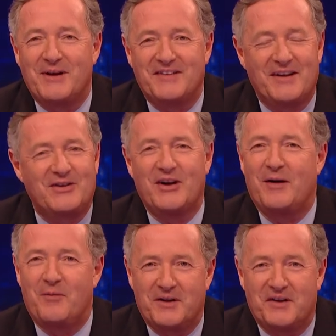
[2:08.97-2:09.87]
I said, God, I
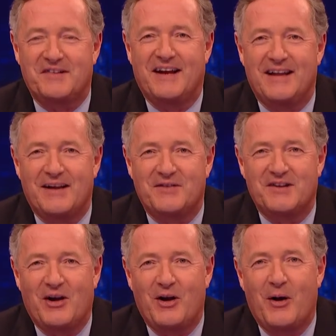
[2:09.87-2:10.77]
wanted to say that for
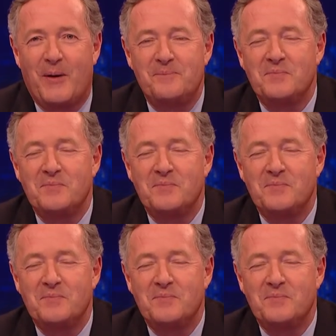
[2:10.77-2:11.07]
so long.